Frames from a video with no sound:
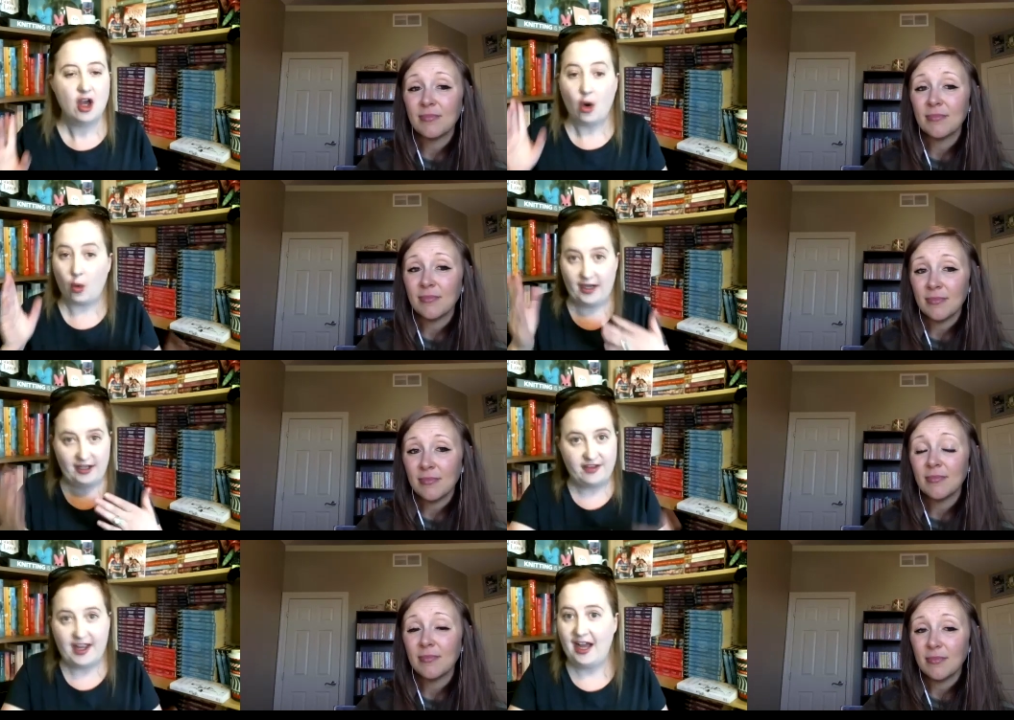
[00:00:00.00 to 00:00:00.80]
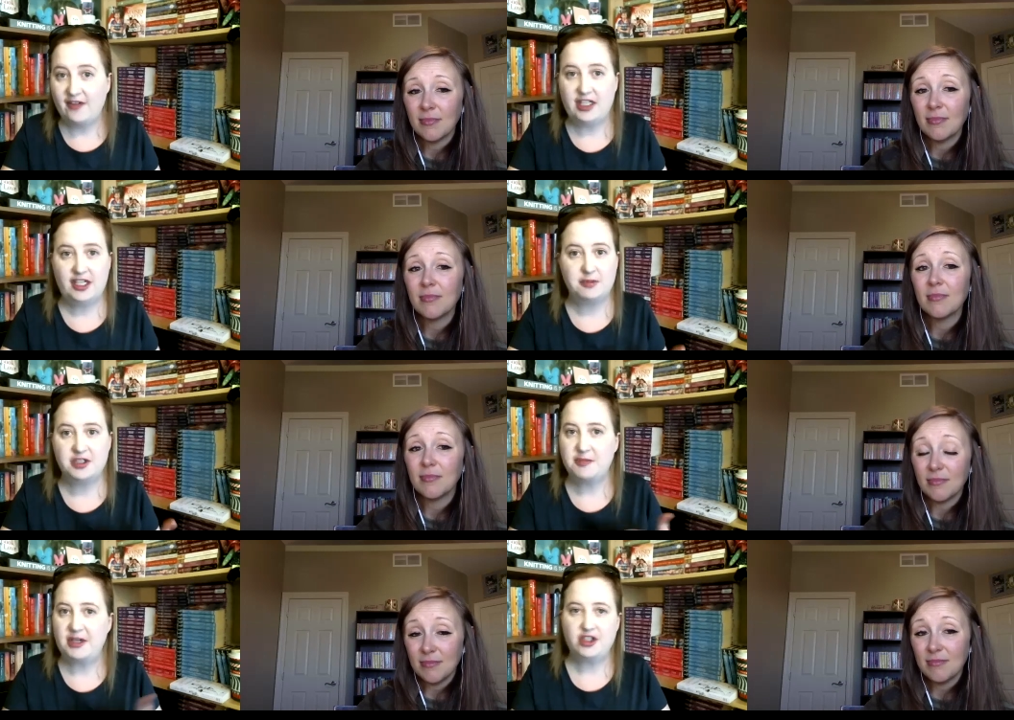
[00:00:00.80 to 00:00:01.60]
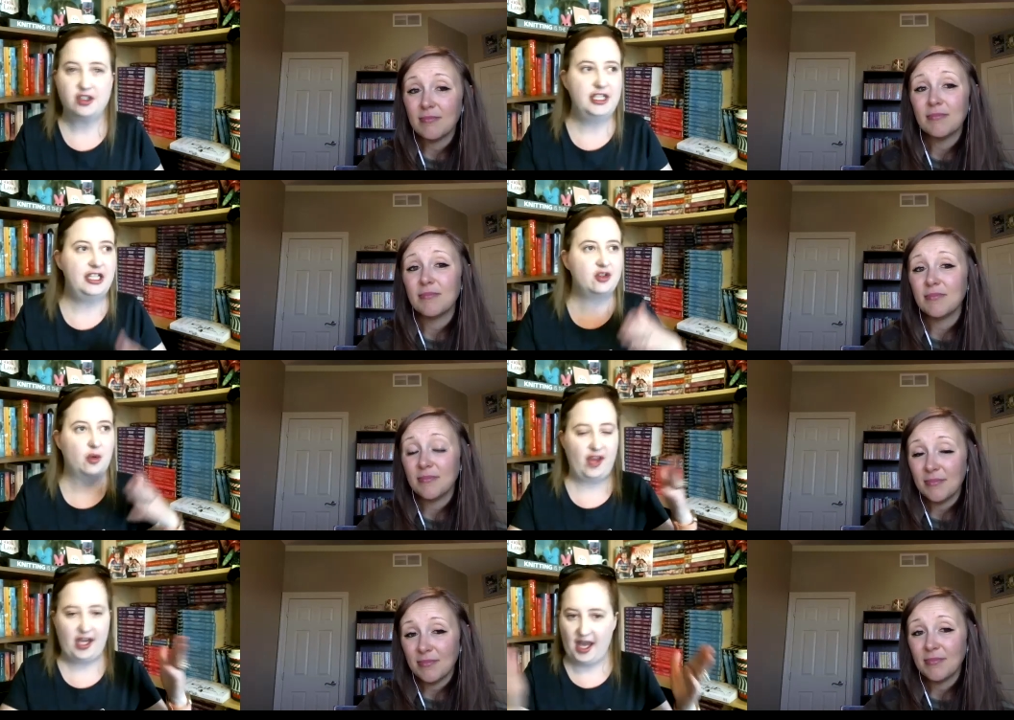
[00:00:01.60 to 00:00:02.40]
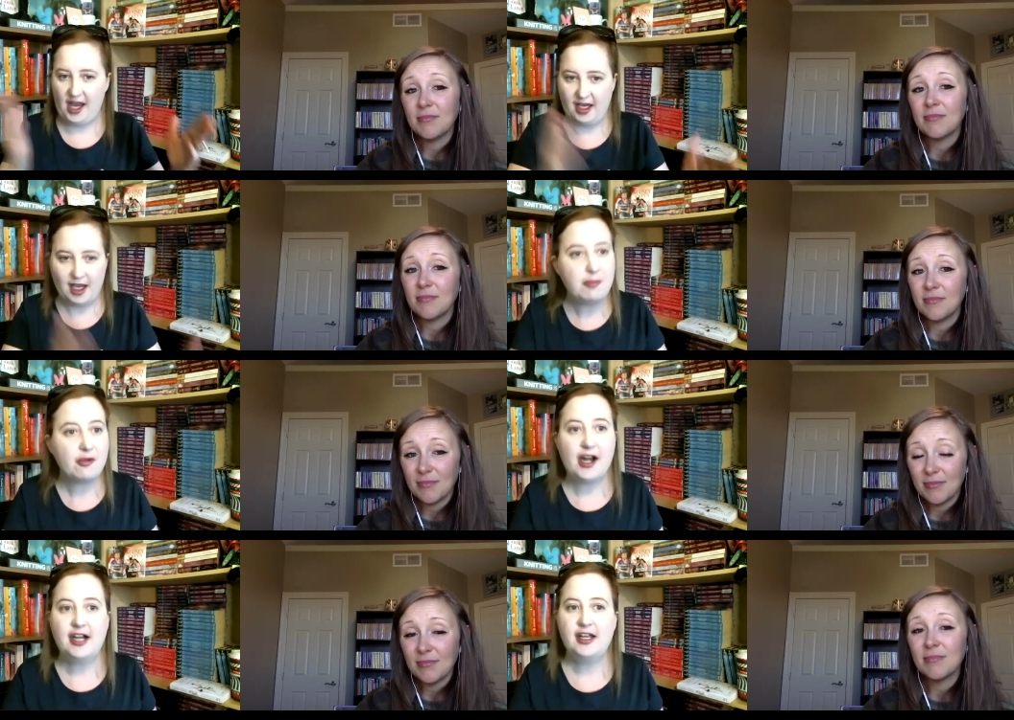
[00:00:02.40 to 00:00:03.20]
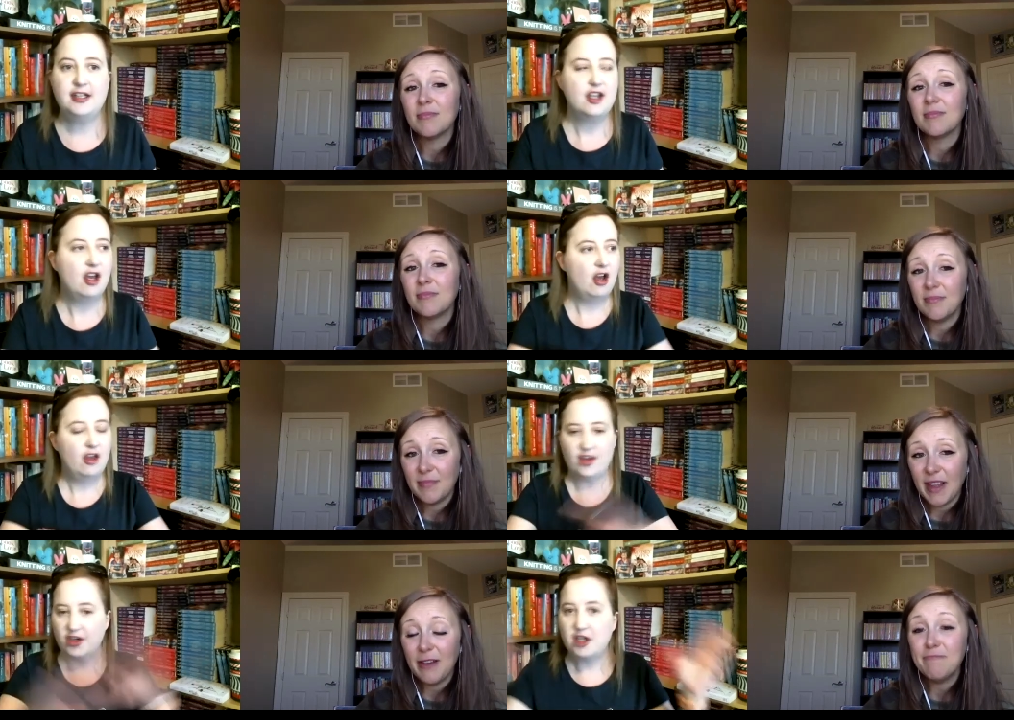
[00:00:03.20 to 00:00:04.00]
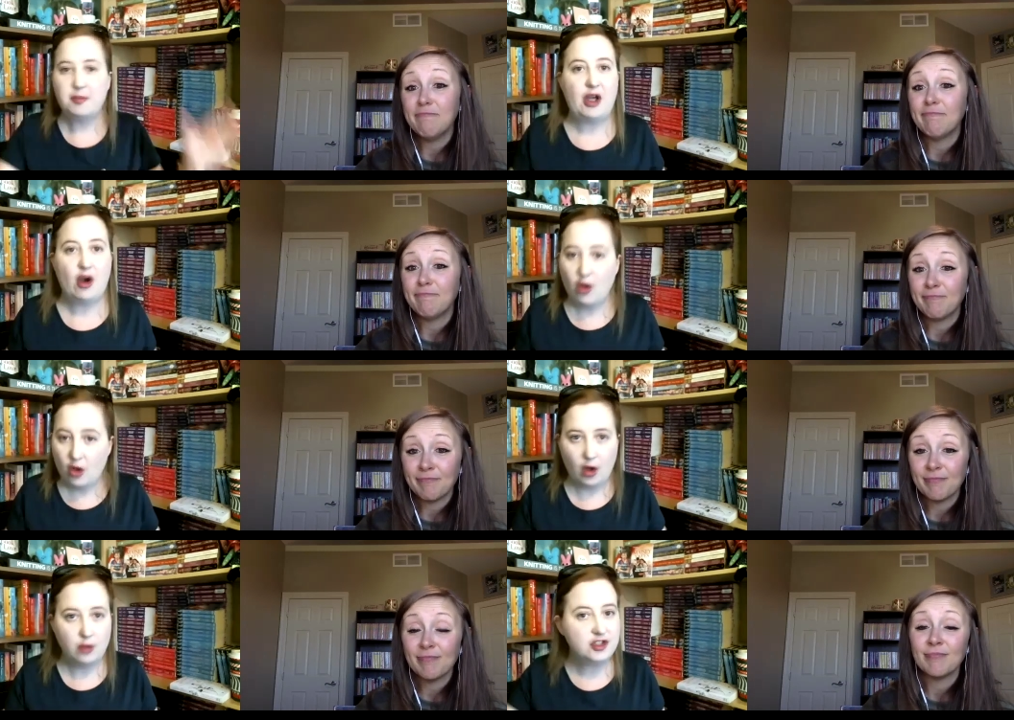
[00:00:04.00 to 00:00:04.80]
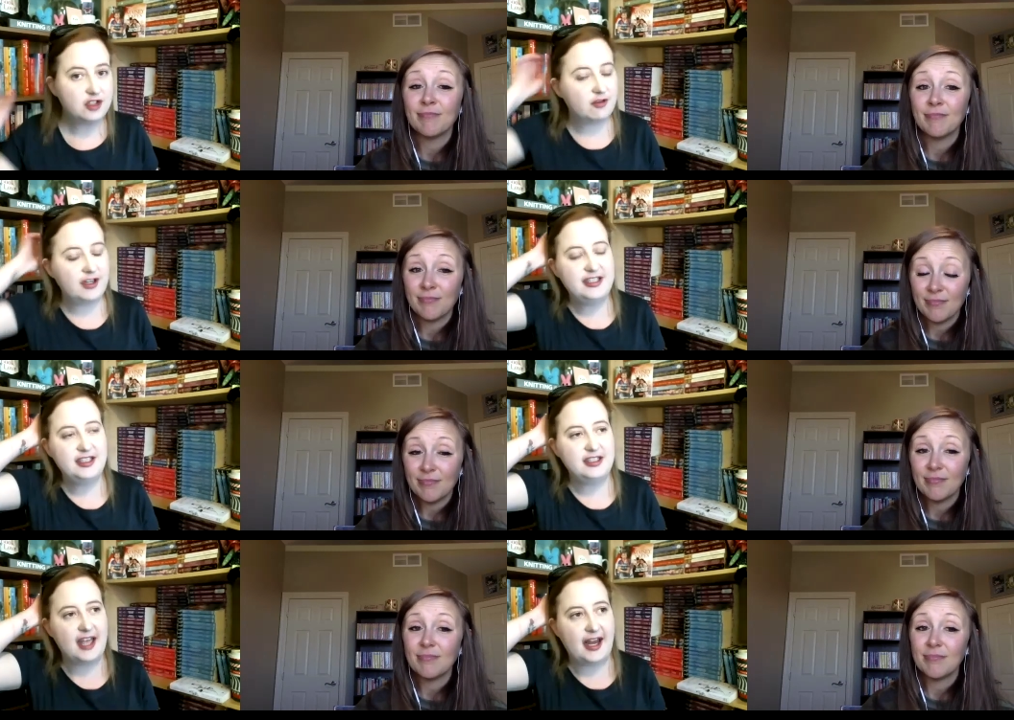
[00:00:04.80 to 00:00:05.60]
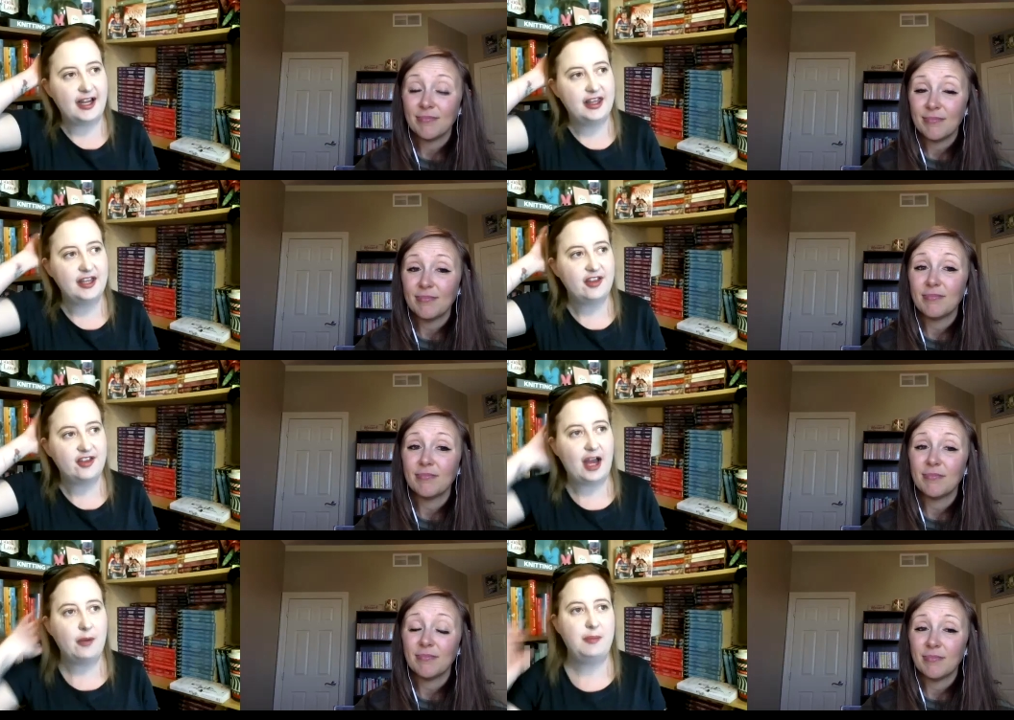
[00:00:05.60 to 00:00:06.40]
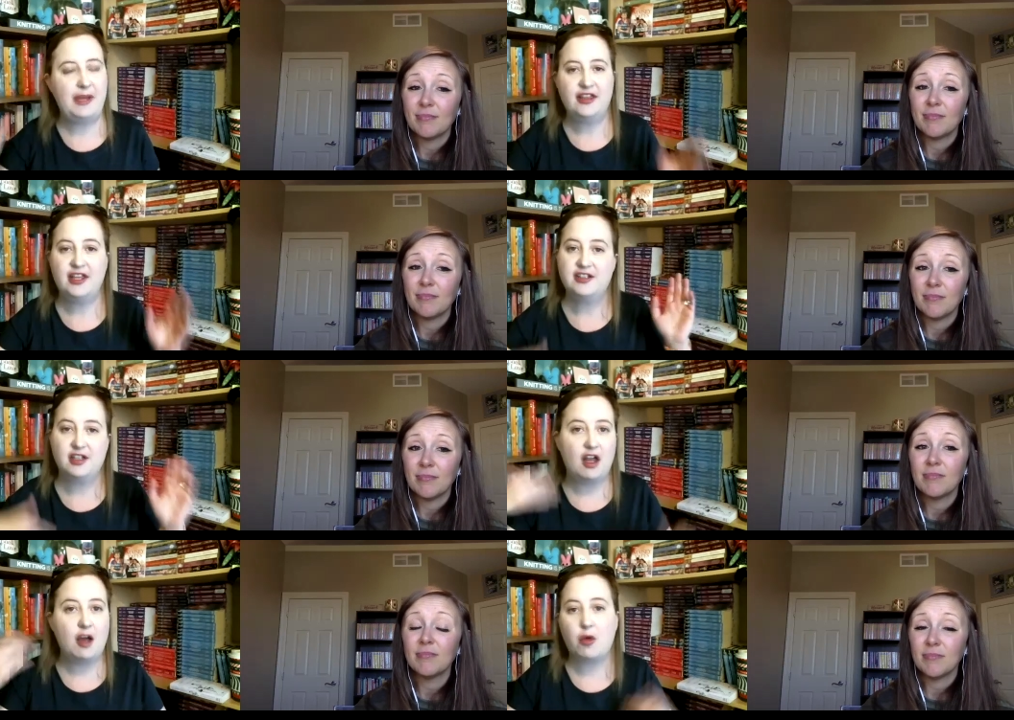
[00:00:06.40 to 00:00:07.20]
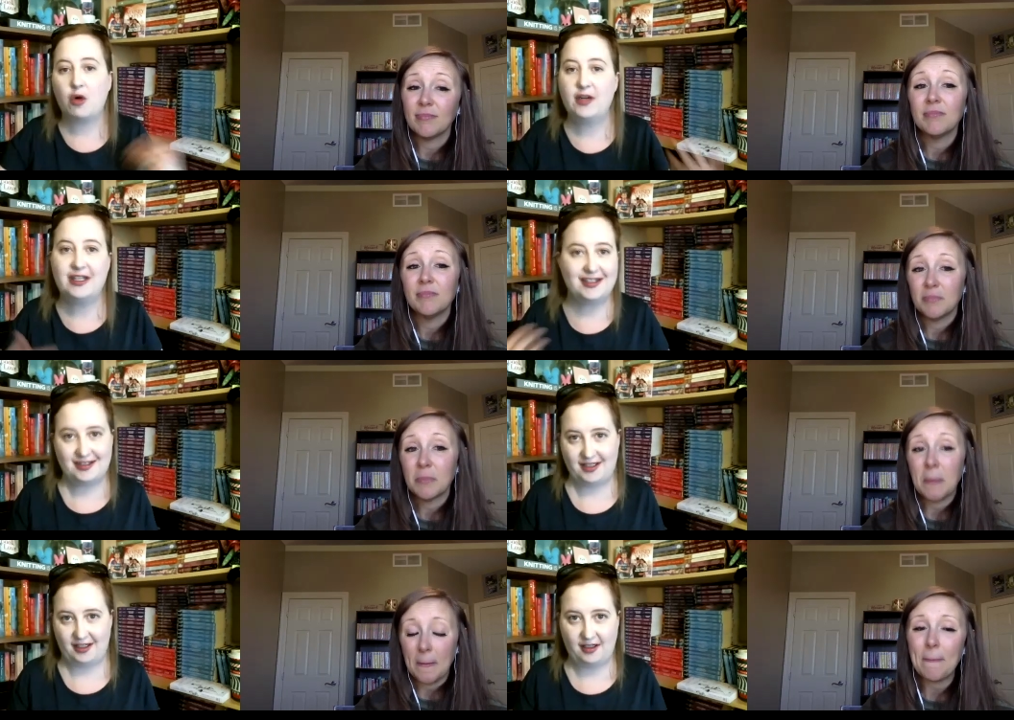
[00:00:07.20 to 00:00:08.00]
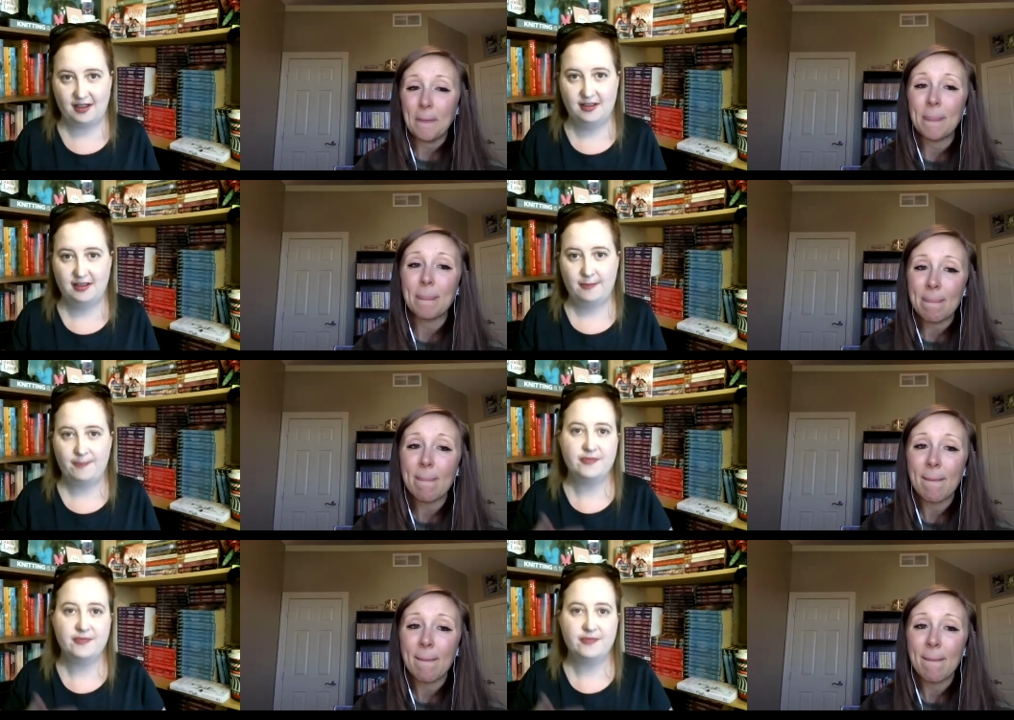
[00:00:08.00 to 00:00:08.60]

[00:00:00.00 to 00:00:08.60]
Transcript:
Speaker 1: or if they have a kid with special needs mm. or they can't get pregnant. There yeah. could be a whole host of reasons, and I think that that would make things a lot more realistic. Mm-hmm.